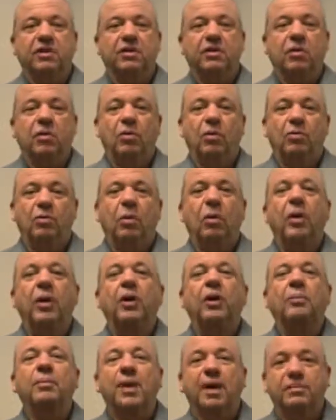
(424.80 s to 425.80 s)
oil
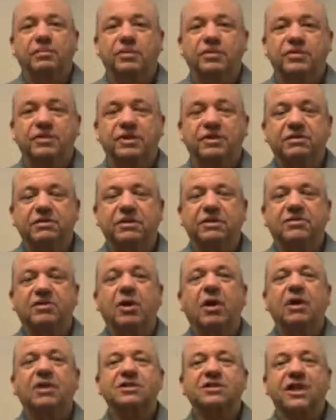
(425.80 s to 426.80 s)
bubble, the tar
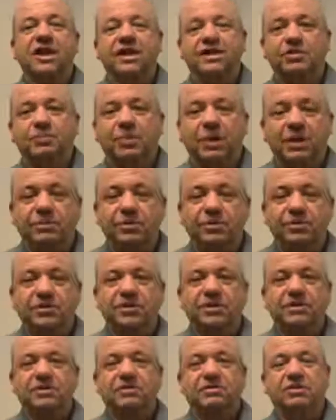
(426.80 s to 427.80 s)
sands bubble,
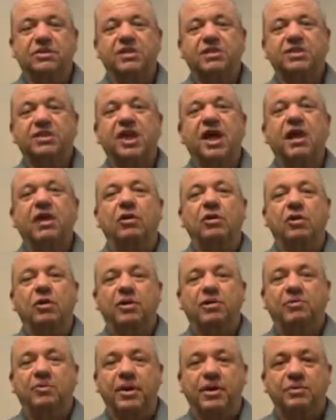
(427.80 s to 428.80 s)
the shale oil
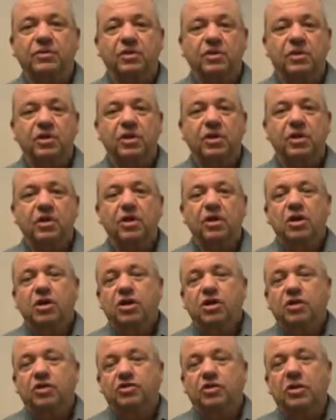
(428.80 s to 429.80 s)
bubble. So
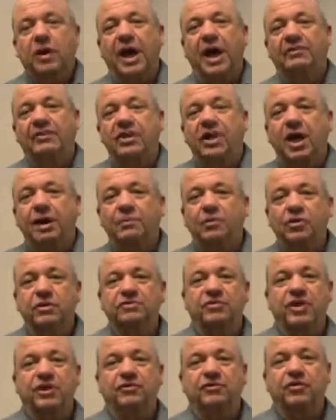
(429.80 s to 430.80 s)
you have a number of
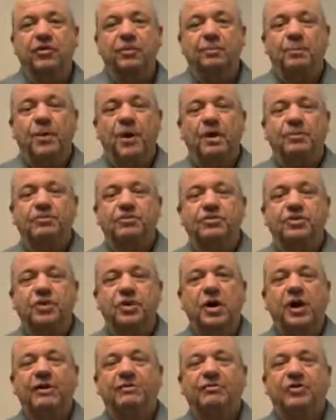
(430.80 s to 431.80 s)
different bubbles.
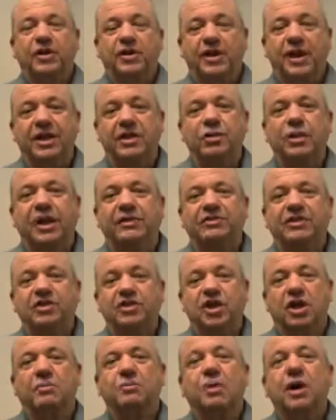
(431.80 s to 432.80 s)
Then you have the junk
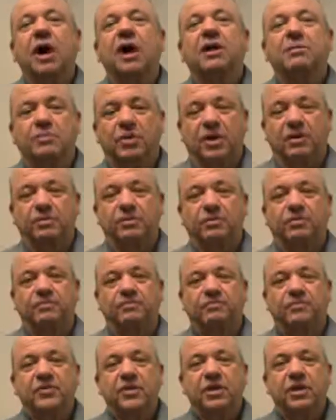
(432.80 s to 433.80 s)
bond bubble.
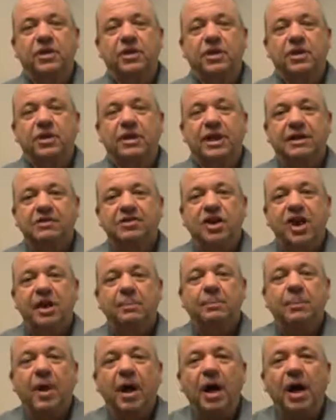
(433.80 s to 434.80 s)
Now, junk
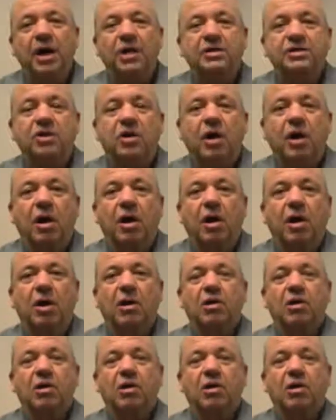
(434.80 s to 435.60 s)
bonds are